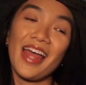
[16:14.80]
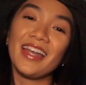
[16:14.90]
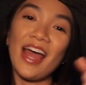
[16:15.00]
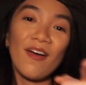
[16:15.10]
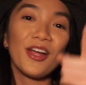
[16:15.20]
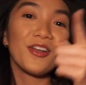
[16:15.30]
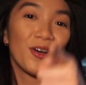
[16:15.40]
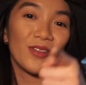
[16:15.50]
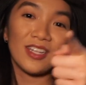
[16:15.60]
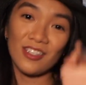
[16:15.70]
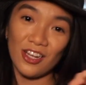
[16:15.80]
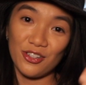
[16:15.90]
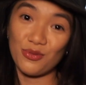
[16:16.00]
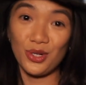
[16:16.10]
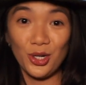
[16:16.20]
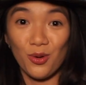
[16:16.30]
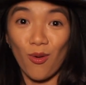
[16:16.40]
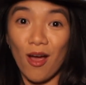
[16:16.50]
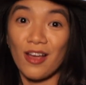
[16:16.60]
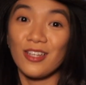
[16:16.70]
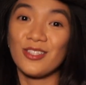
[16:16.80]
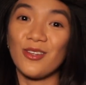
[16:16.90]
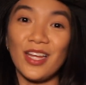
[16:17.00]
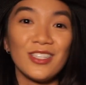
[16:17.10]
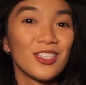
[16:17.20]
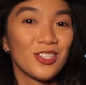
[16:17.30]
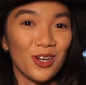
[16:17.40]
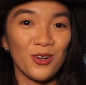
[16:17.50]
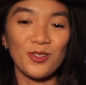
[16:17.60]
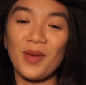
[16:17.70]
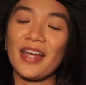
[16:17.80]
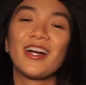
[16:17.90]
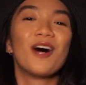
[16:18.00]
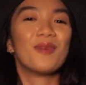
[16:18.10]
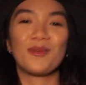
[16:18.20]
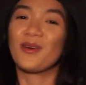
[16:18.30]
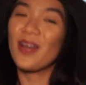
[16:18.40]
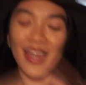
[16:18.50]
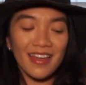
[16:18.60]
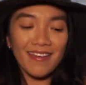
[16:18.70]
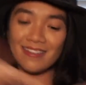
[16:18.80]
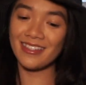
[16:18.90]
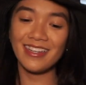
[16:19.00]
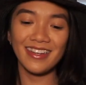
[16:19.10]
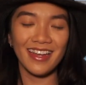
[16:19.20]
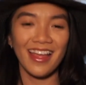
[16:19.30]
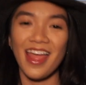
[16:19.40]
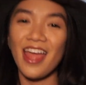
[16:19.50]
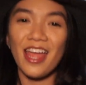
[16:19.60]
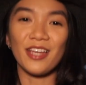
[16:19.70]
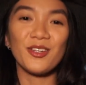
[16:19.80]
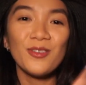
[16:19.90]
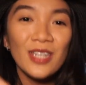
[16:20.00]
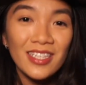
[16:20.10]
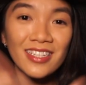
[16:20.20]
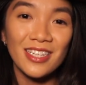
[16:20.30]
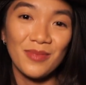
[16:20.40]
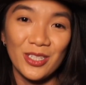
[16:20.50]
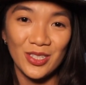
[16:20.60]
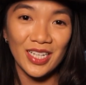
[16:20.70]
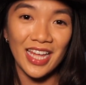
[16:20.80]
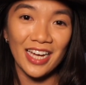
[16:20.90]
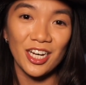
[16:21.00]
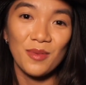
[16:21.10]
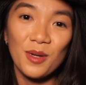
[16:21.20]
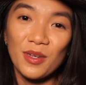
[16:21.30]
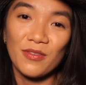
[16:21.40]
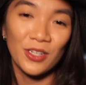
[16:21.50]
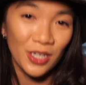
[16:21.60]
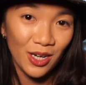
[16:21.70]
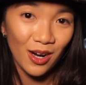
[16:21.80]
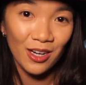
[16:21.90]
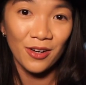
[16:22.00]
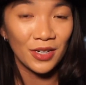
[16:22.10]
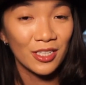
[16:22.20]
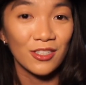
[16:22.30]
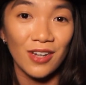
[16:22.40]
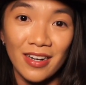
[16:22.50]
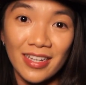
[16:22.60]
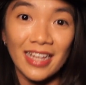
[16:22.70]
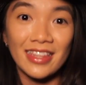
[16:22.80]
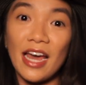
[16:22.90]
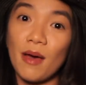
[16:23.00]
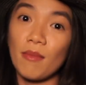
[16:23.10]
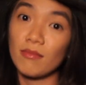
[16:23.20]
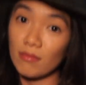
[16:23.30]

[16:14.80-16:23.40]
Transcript: now I know that's not true. So that just shows my come up, okay? And you need to demonstrate that come up if you're going to try to get that